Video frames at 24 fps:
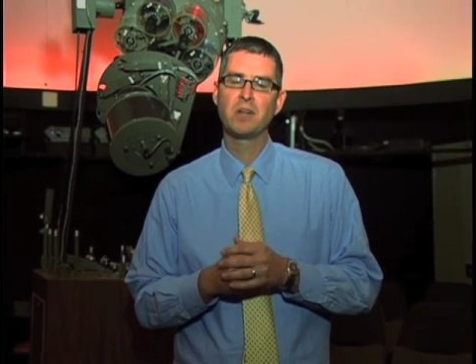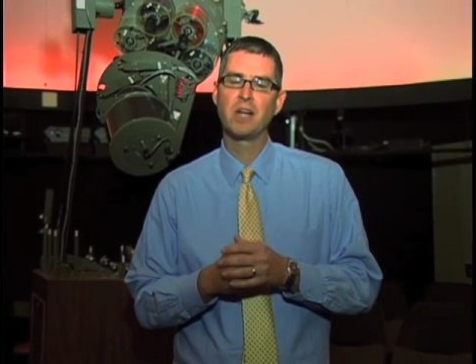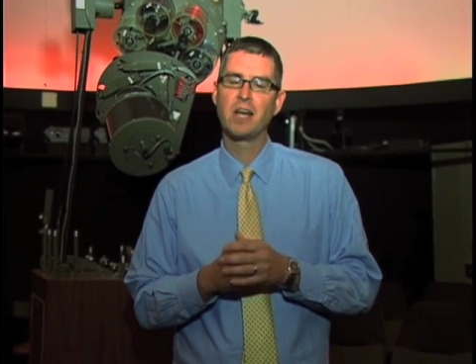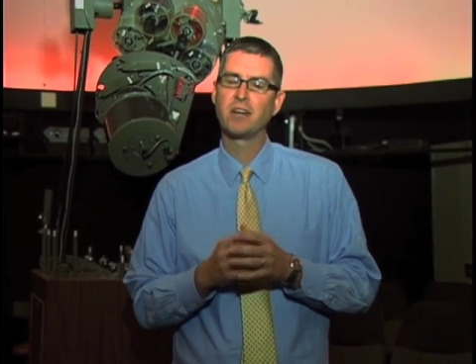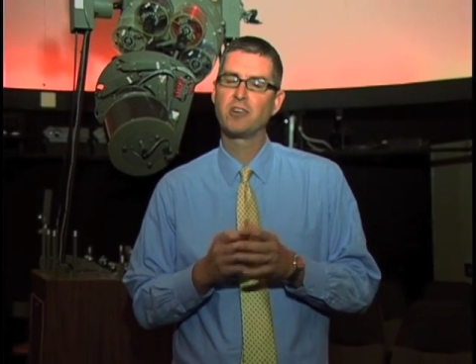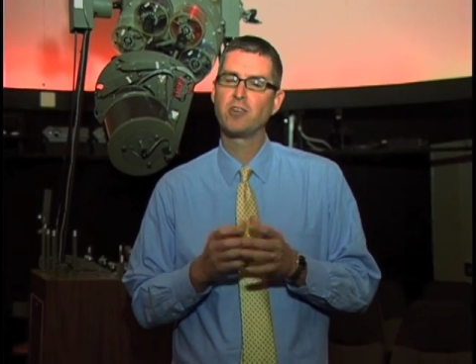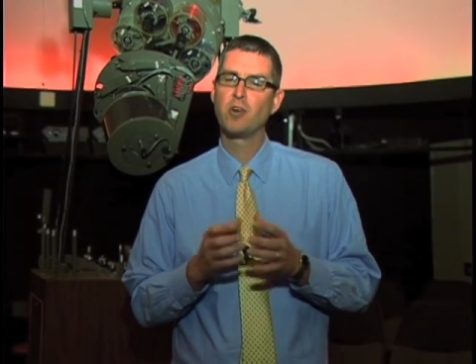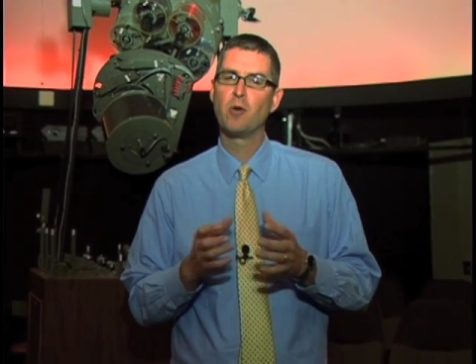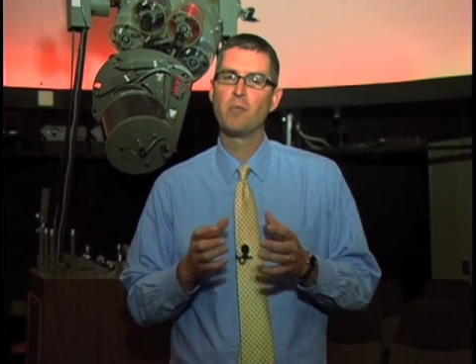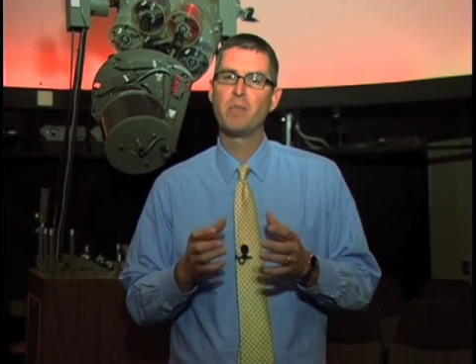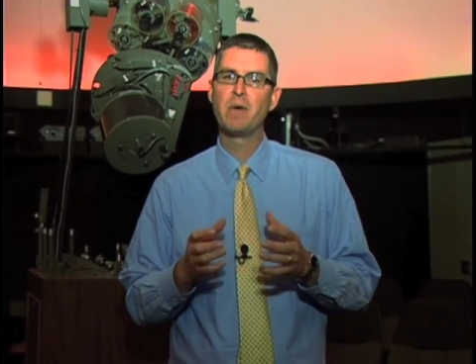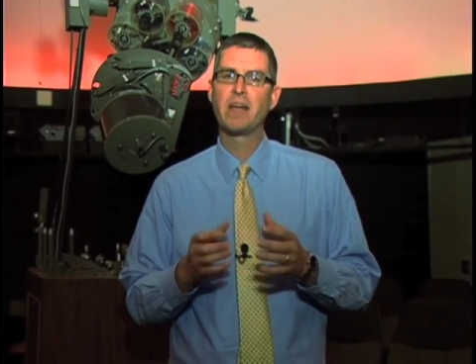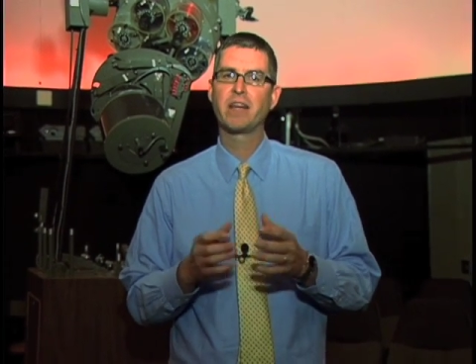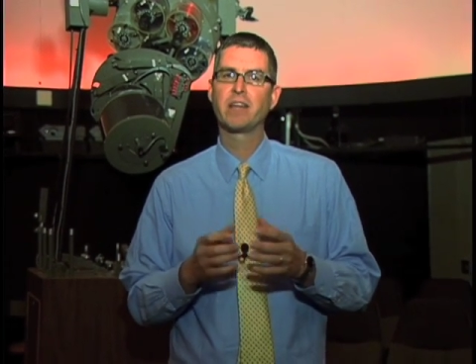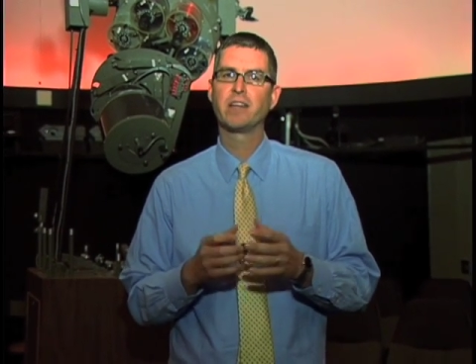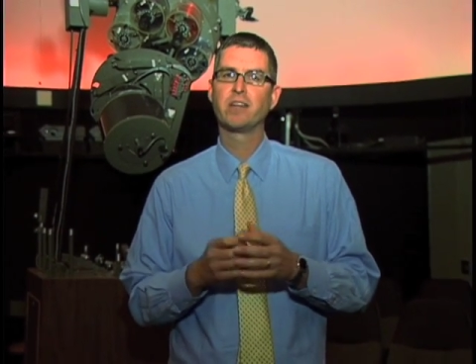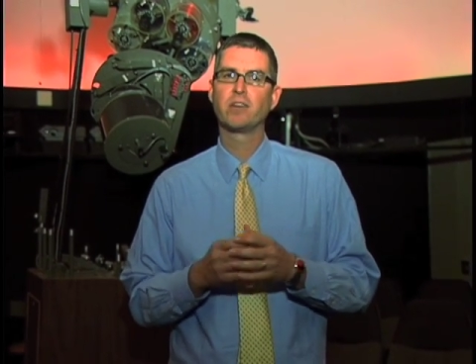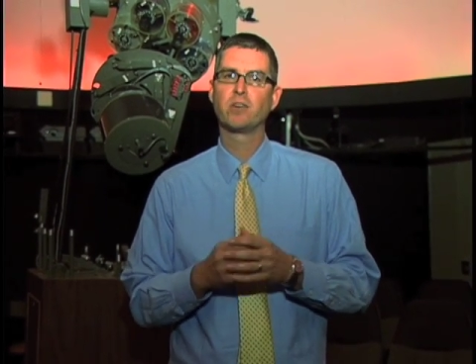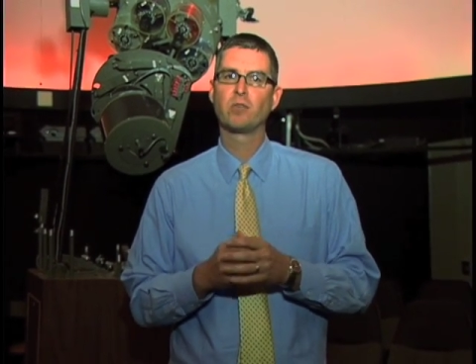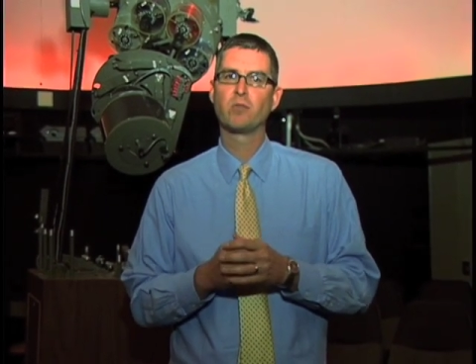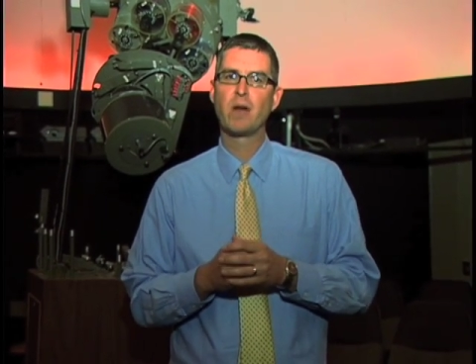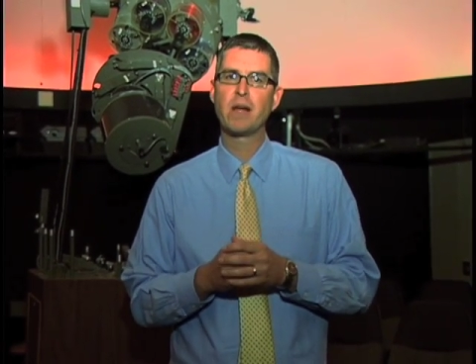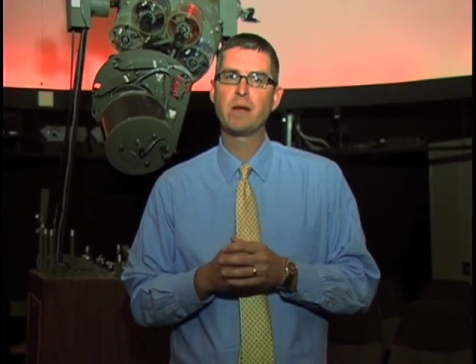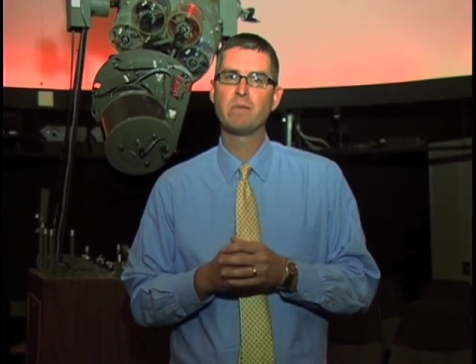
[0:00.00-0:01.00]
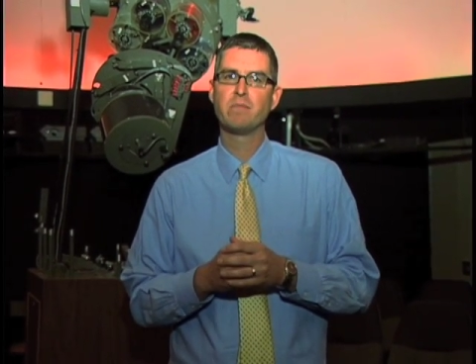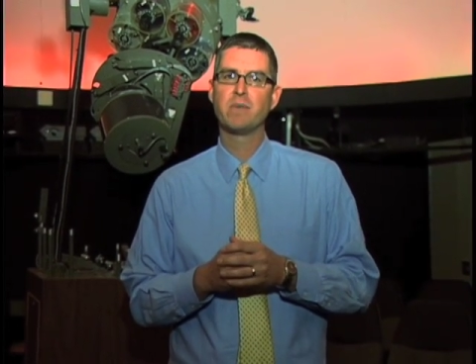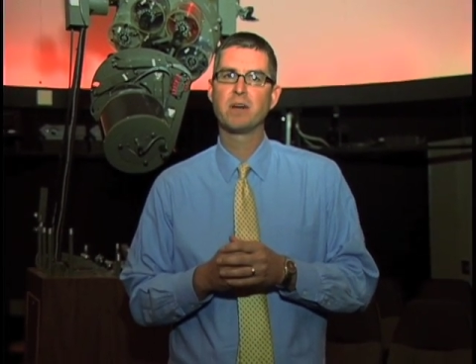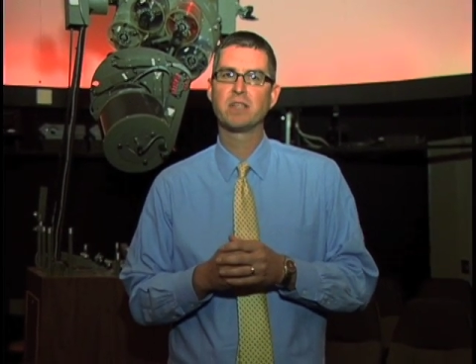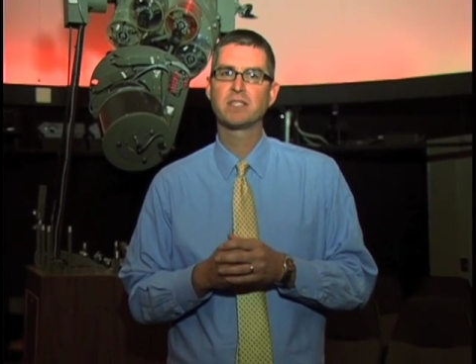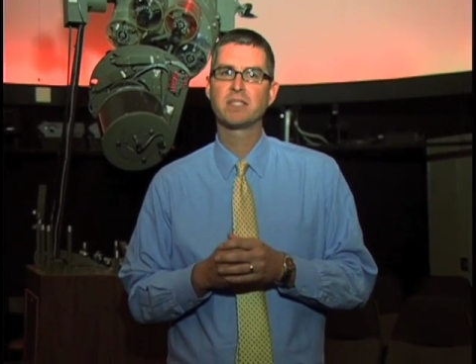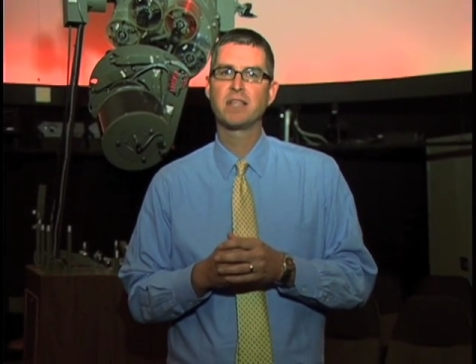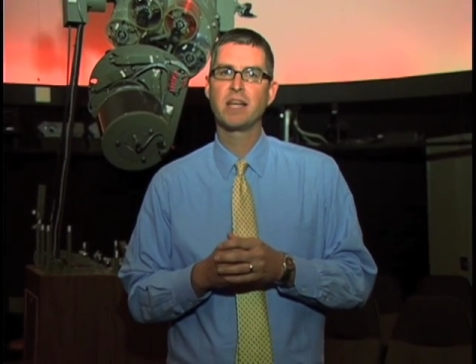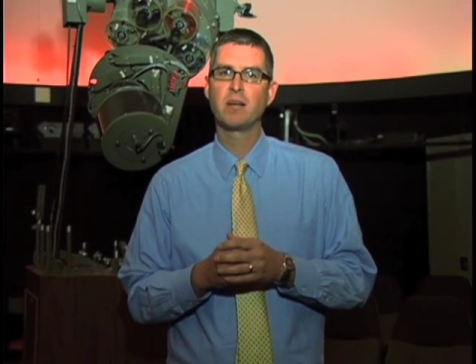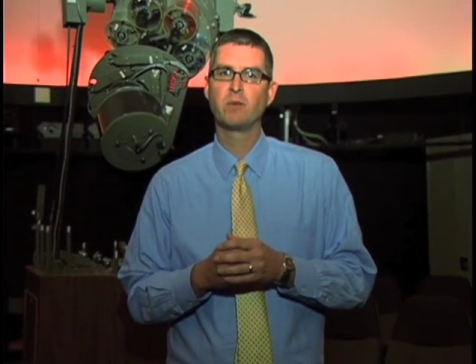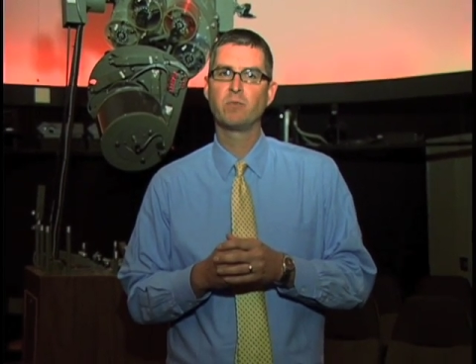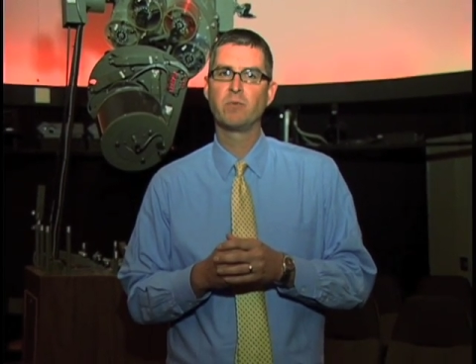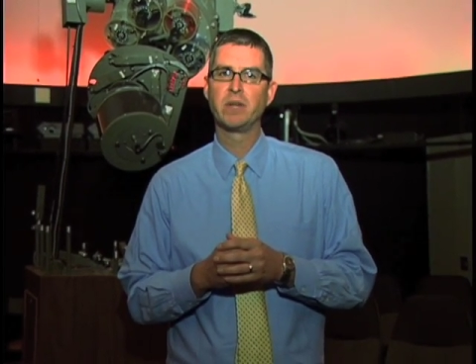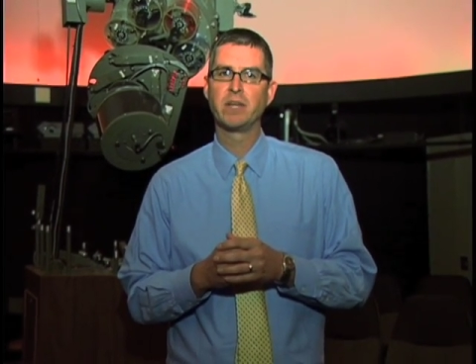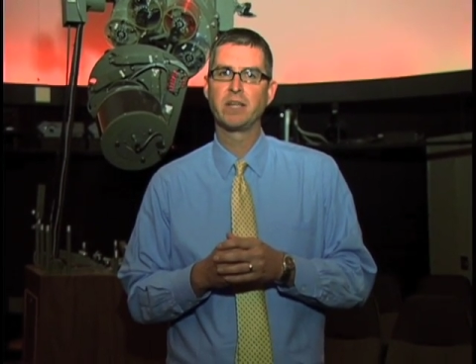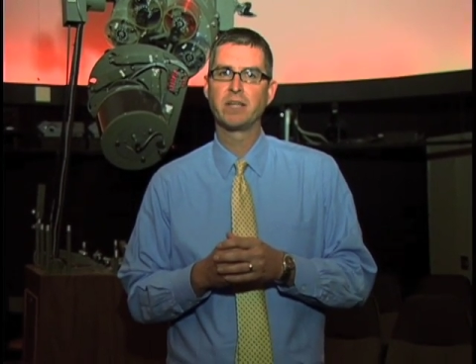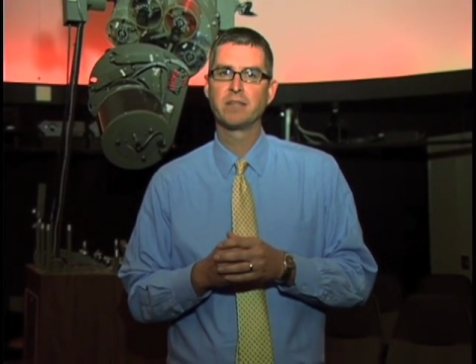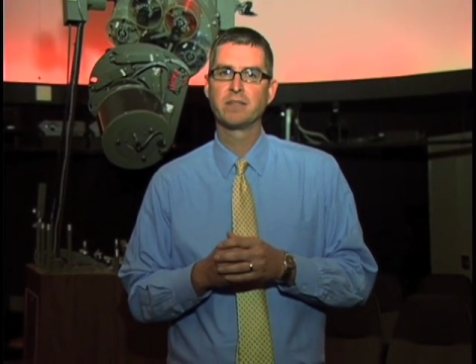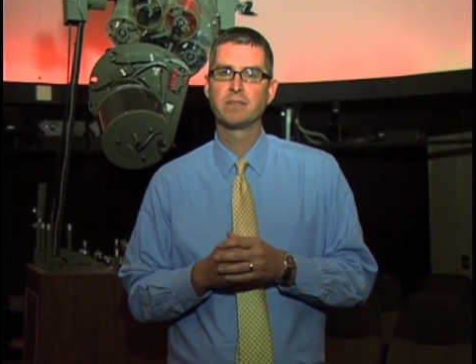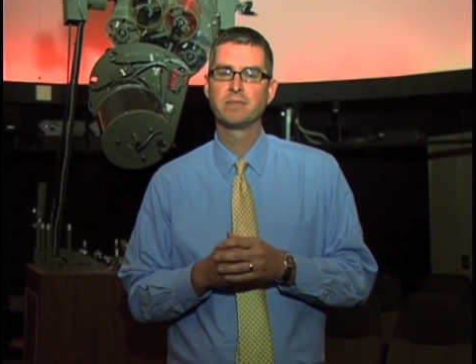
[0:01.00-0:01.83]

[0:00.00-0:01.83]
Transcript: and go make it a great Mustang Week.